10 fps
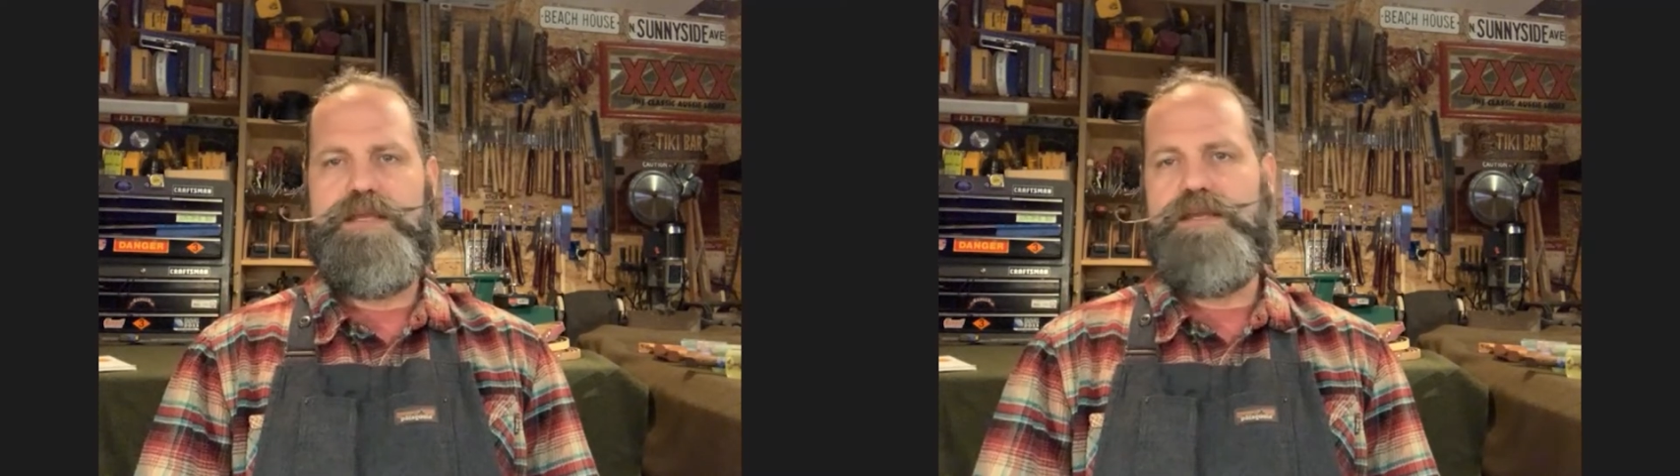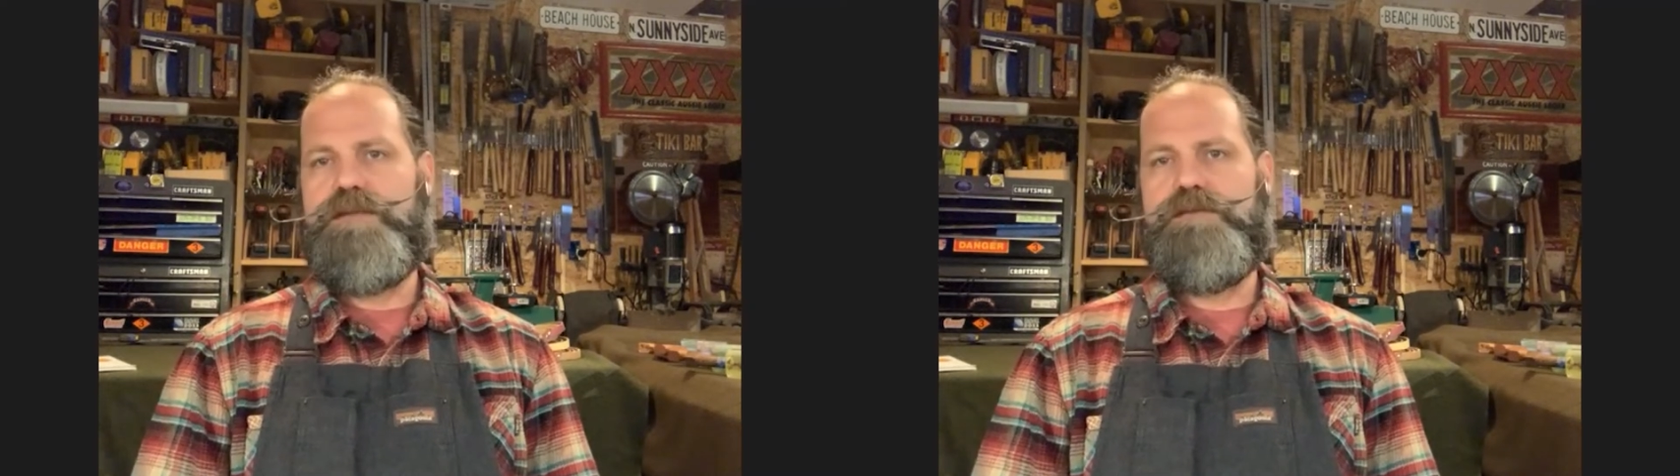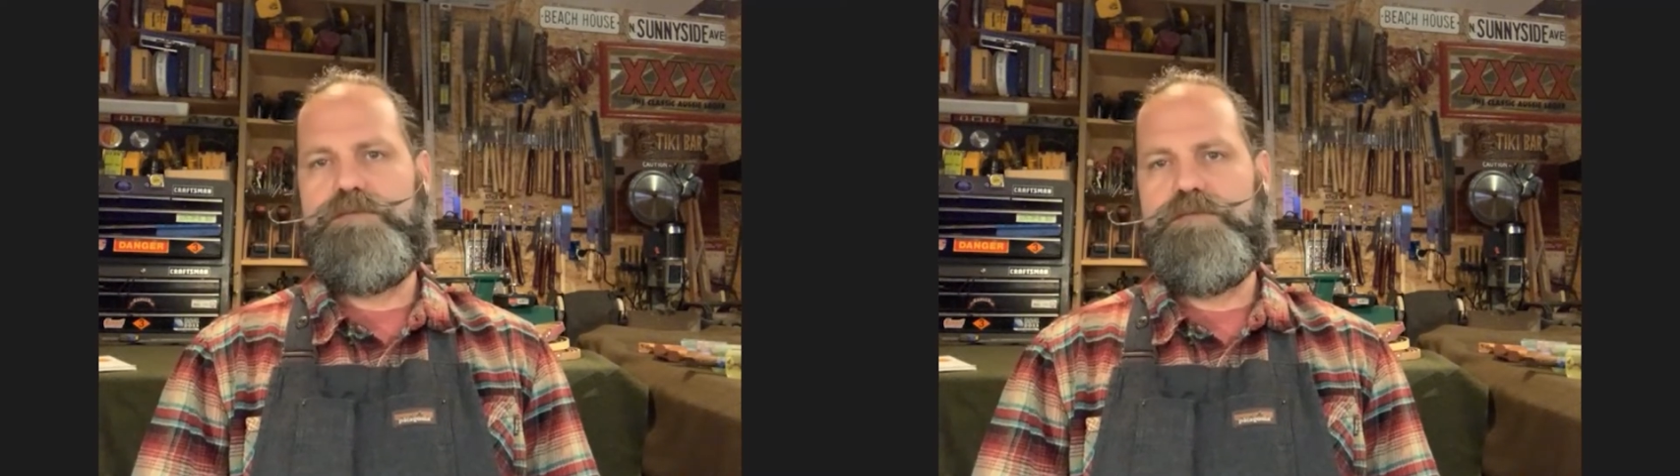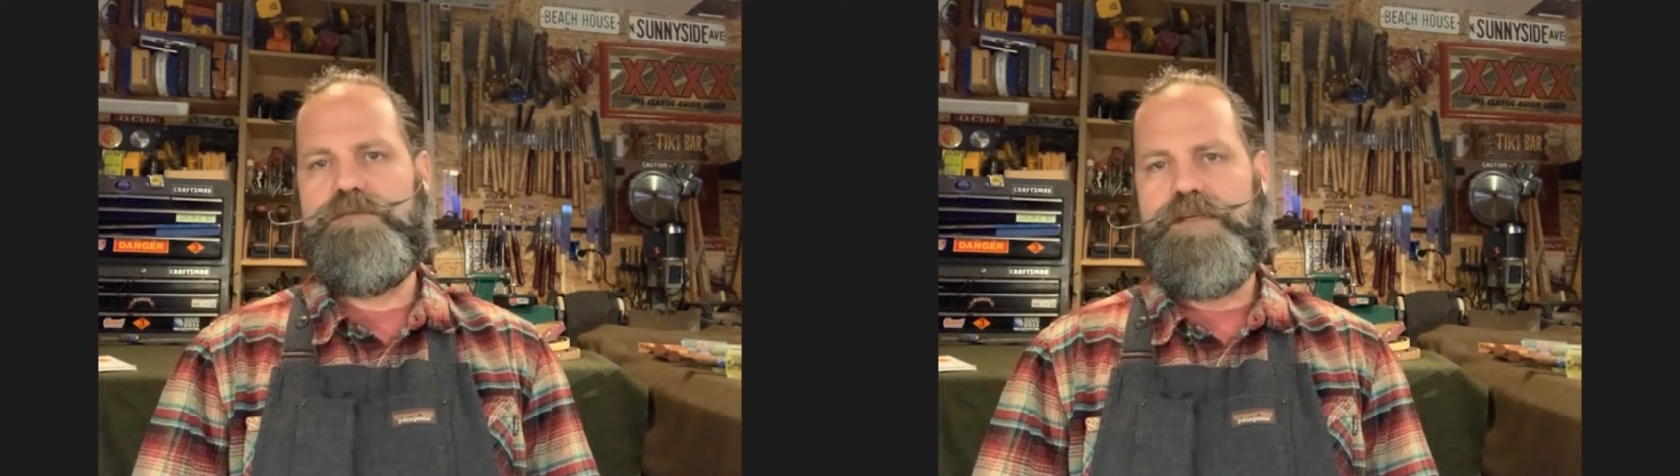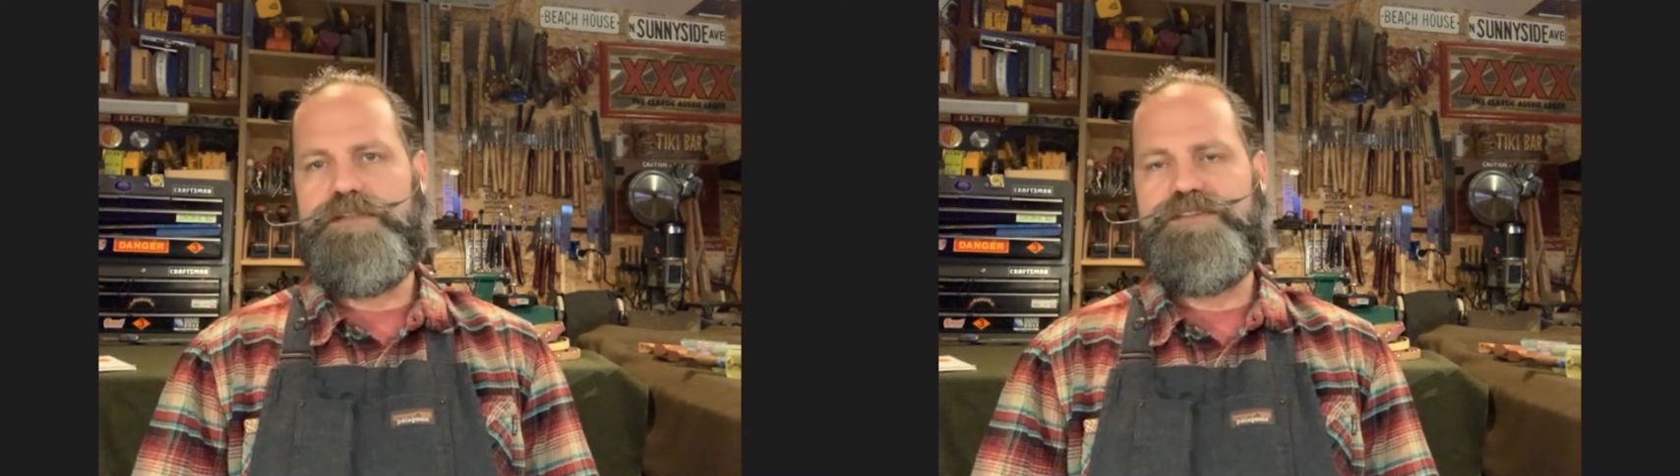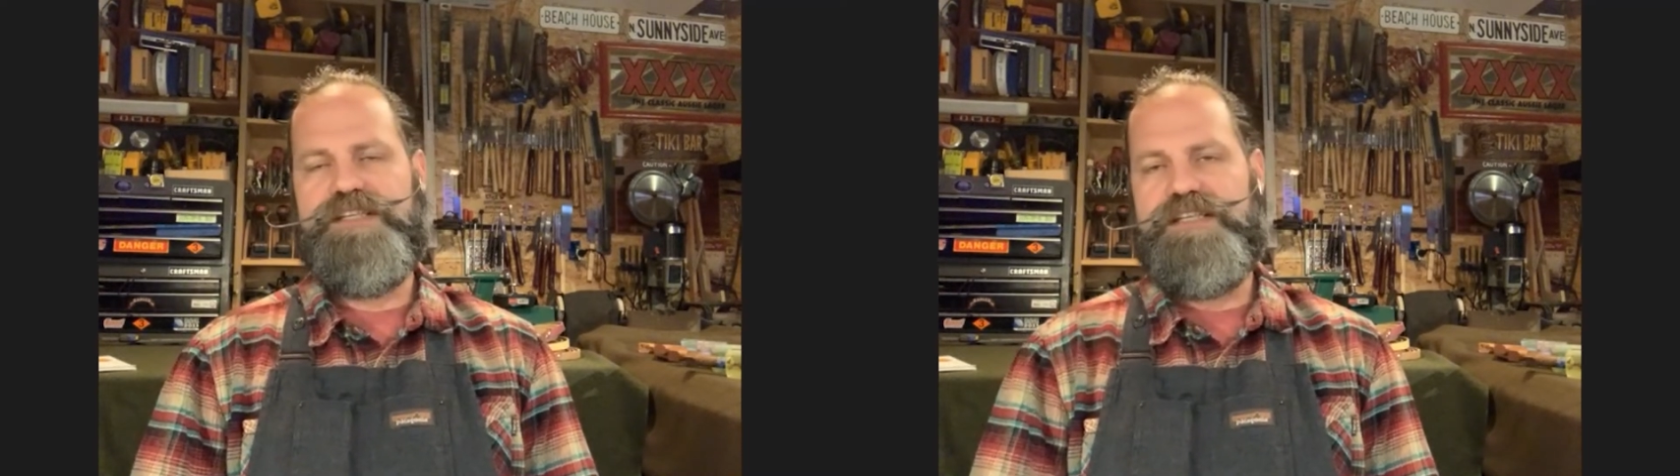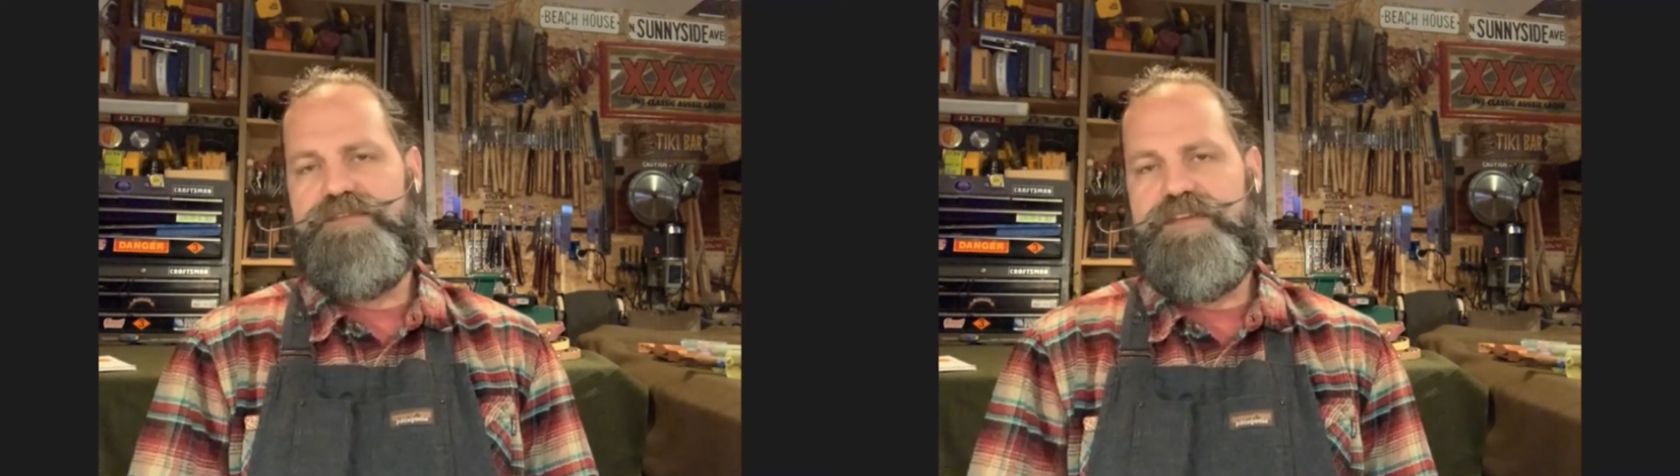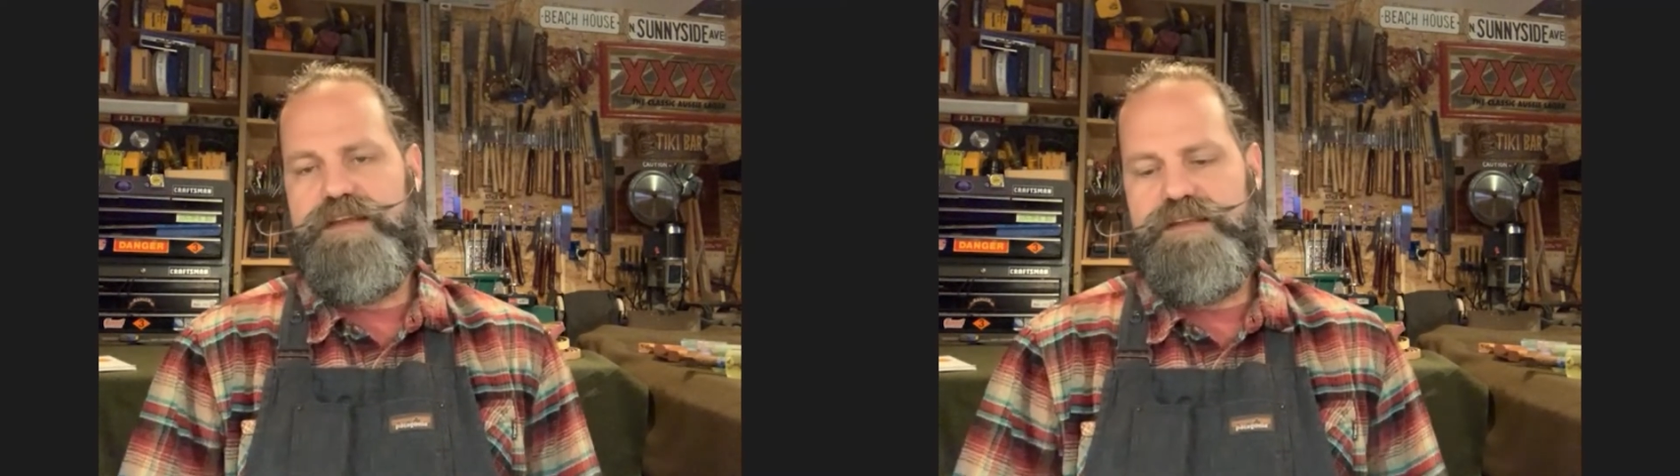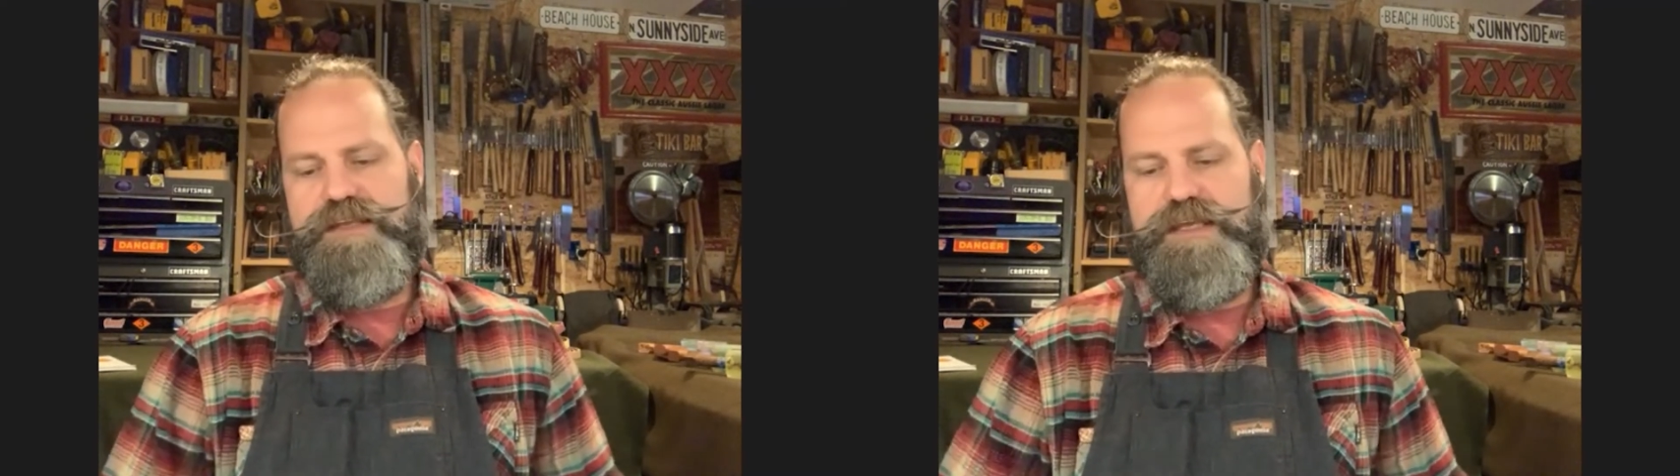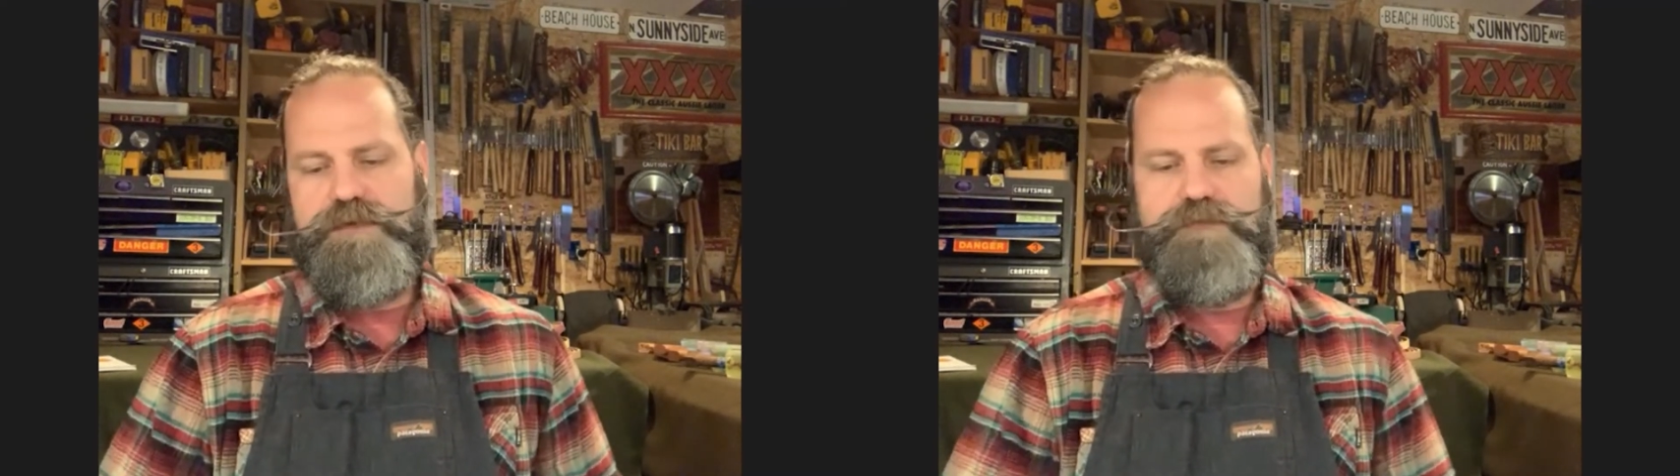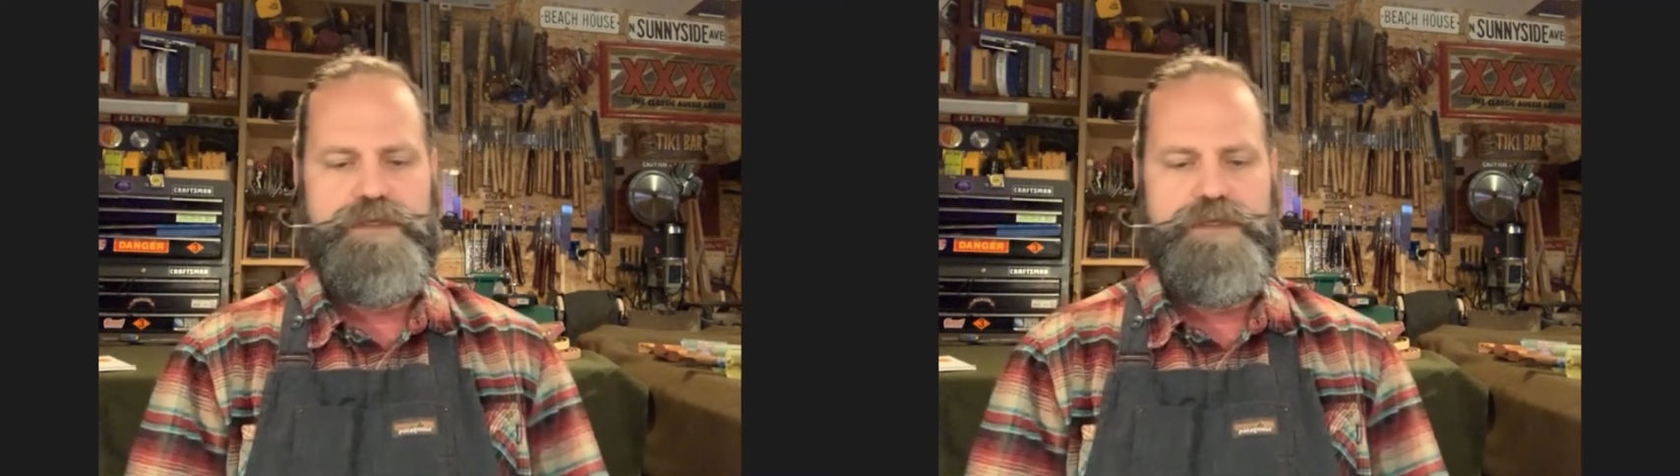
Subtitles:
could significantly